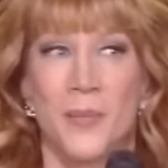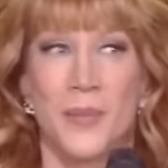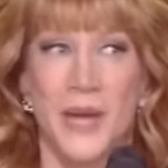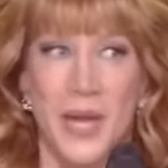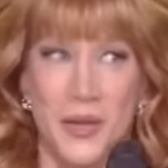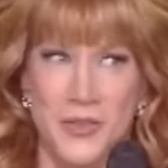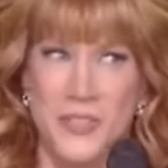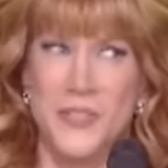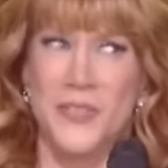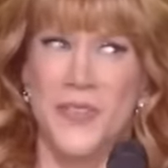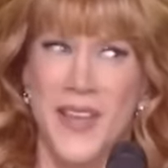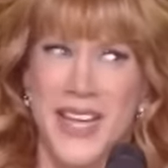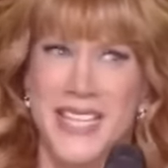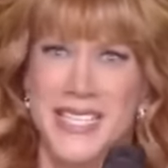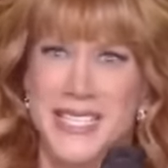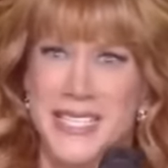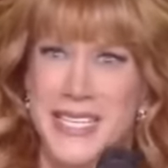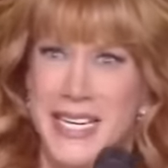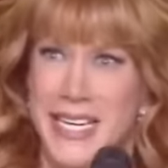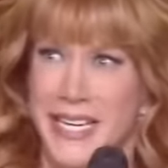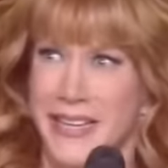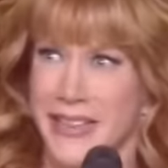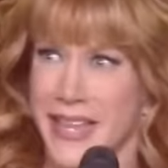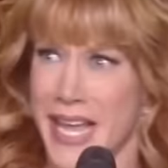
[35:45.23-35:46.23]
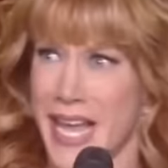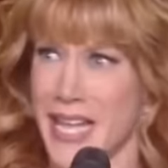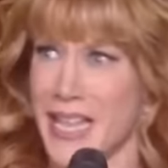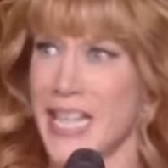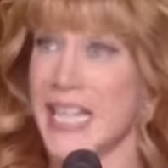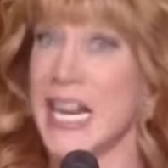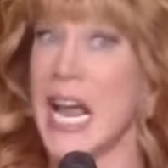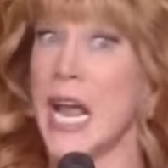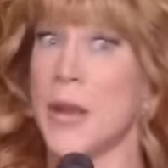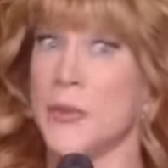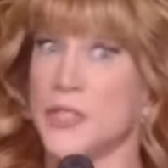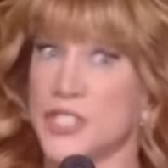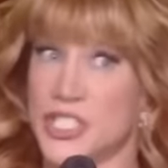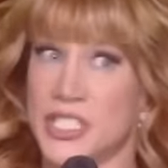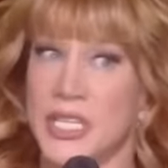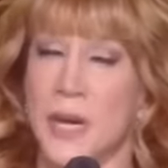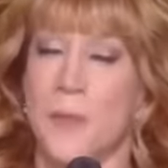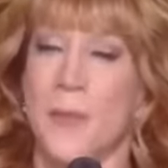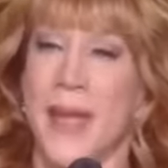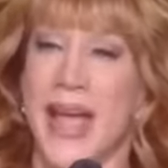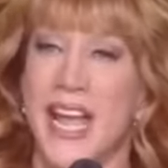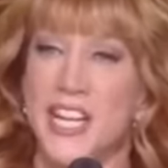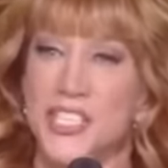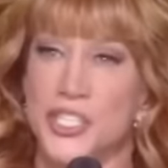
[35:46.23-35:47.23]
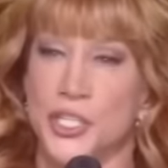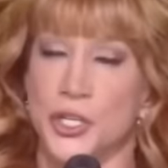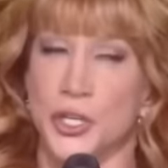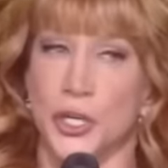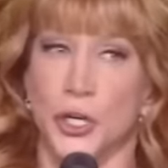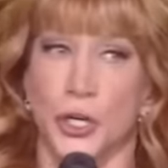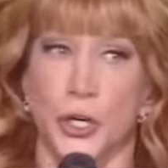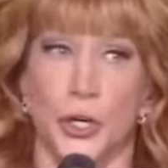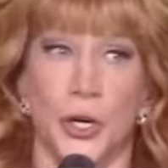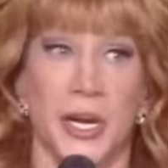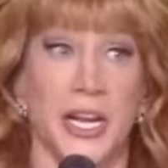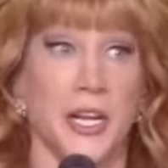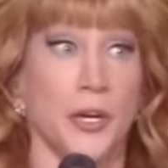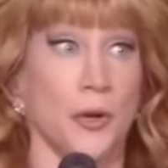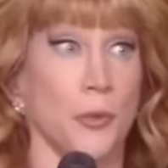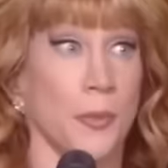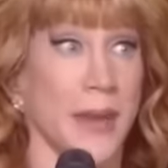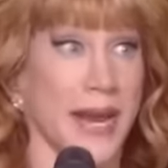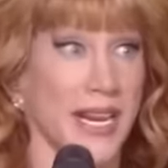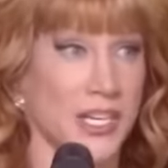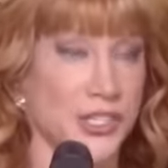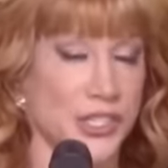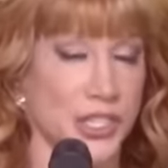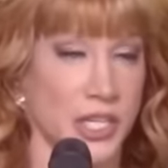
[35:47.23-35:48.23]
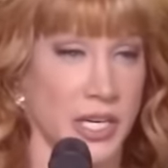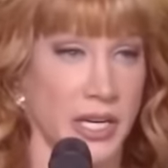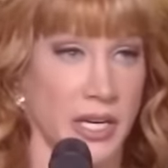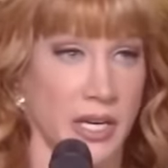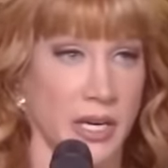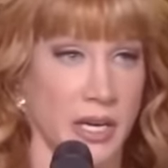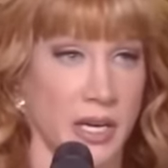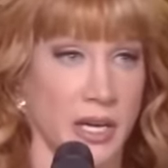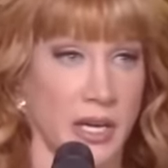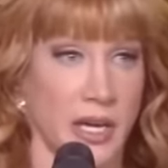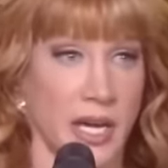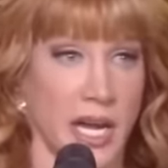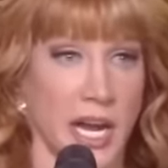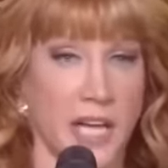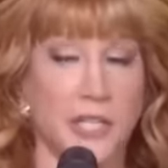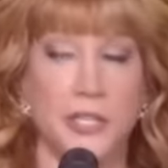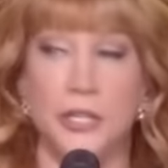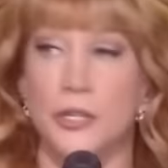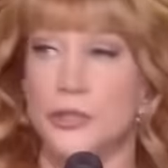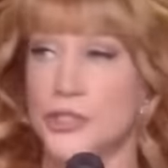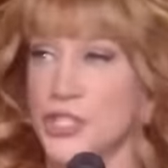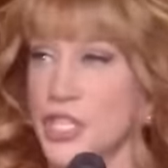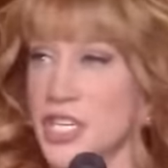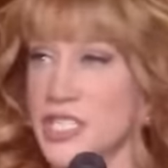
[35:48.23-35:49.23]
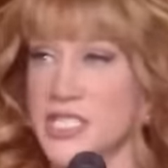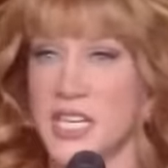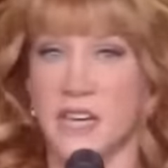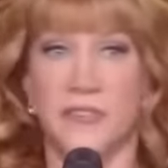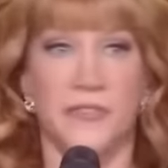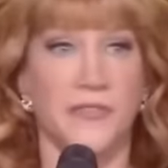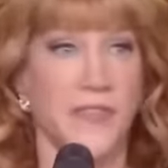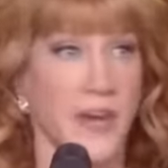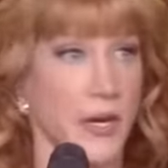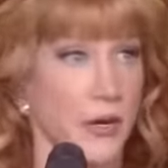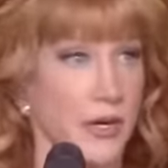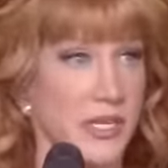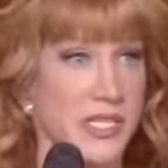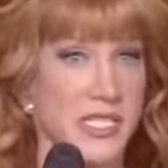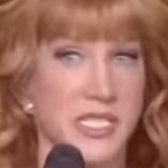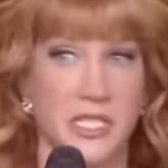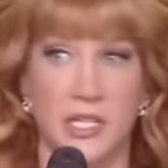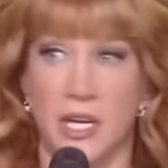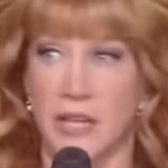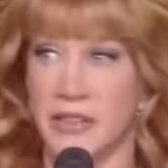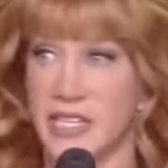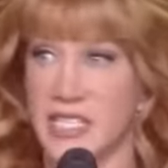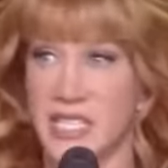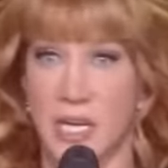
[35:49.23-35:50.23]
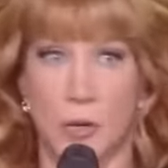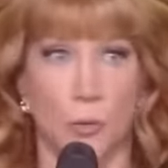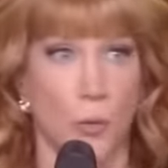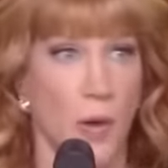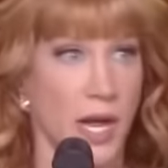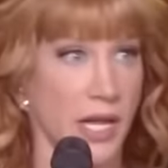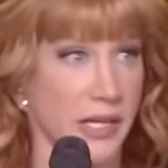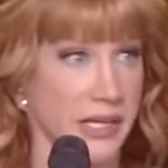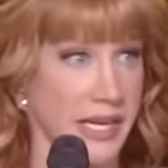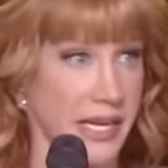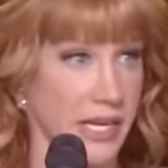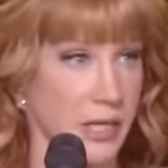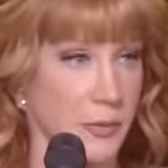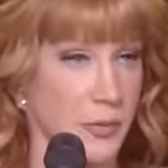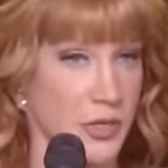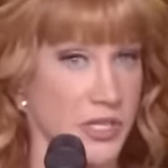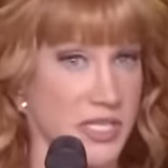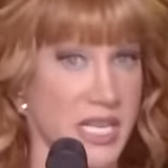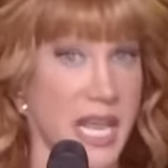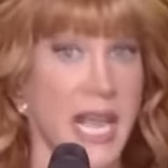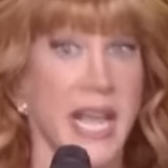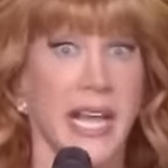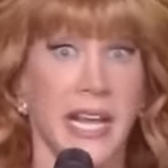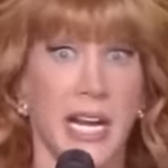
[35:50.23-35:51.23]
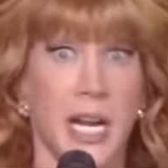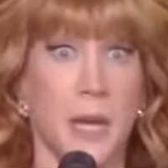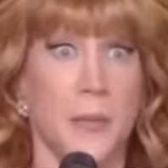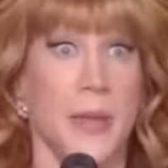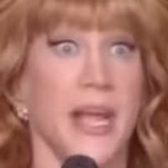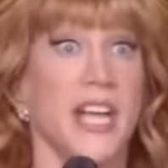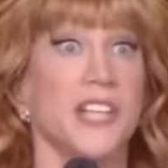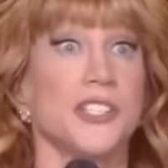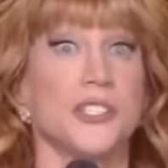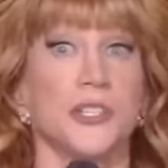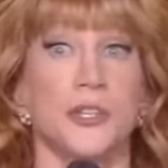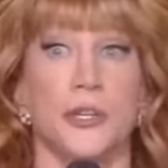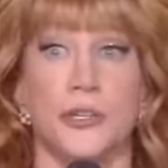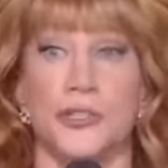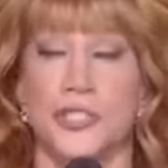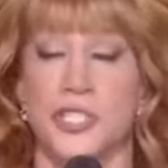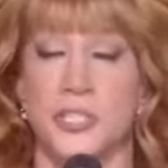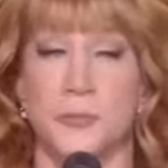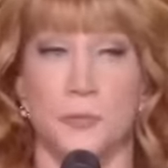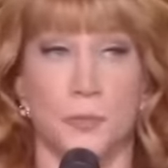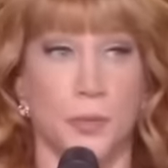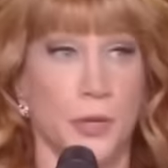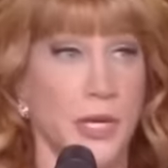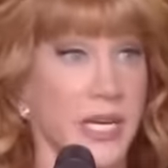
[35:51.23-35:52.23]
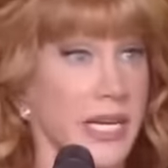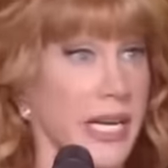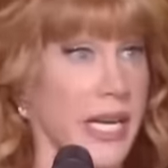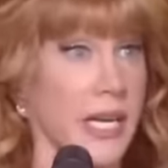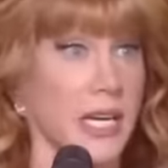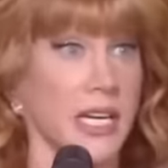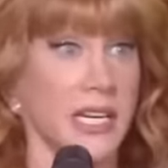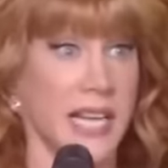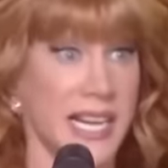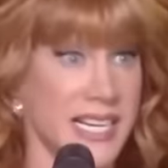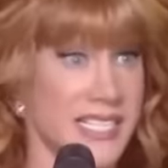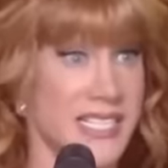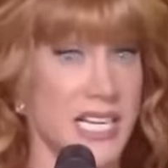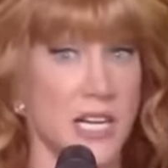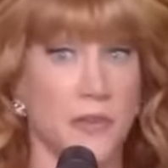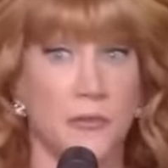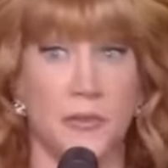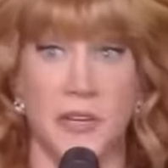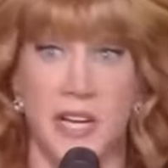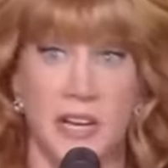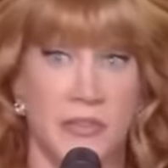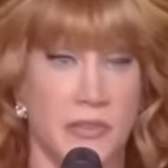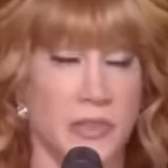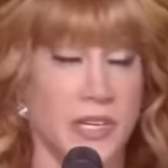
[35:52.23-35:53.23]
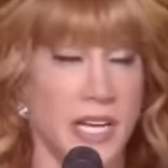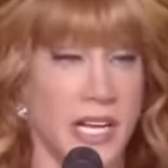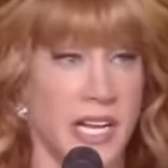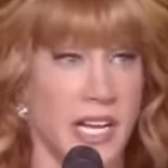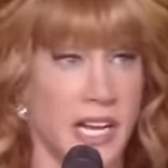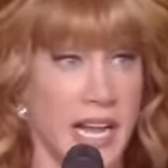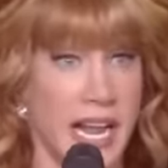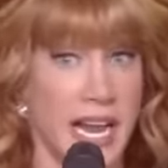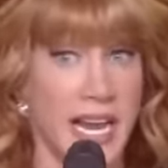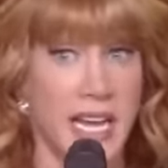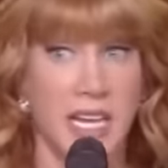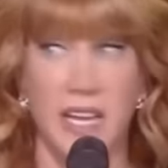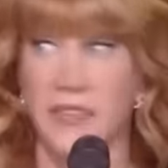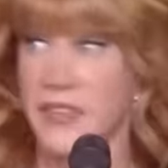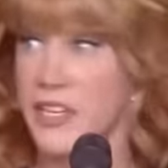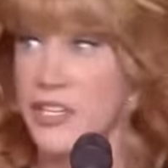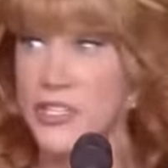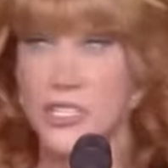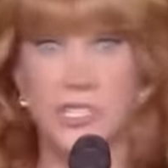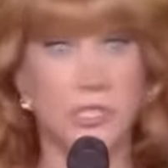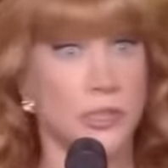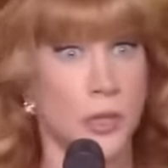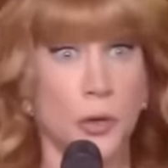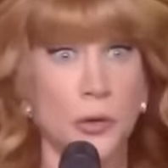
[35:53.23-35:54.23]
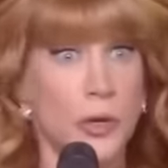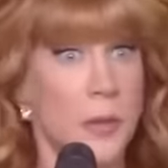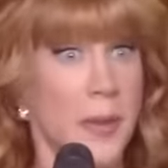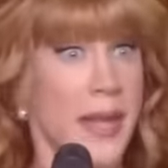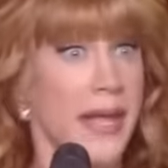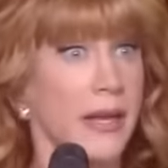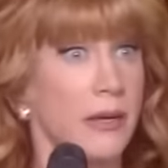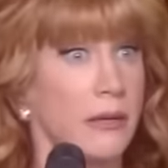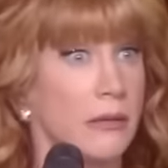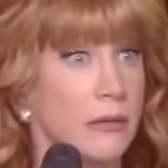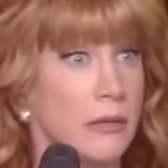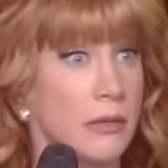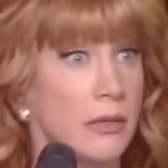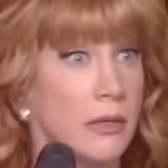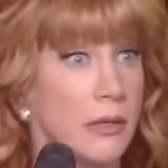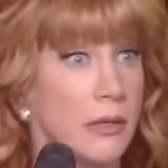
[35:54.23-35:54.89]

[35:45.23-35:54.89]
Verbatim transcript: But I was fascinated that. Like, I just imagined her in her mansion. And, you know, she has like ferrets and all these like wild animals. And I imagined her just putting on a nice outfit every night at eight and then just going to bed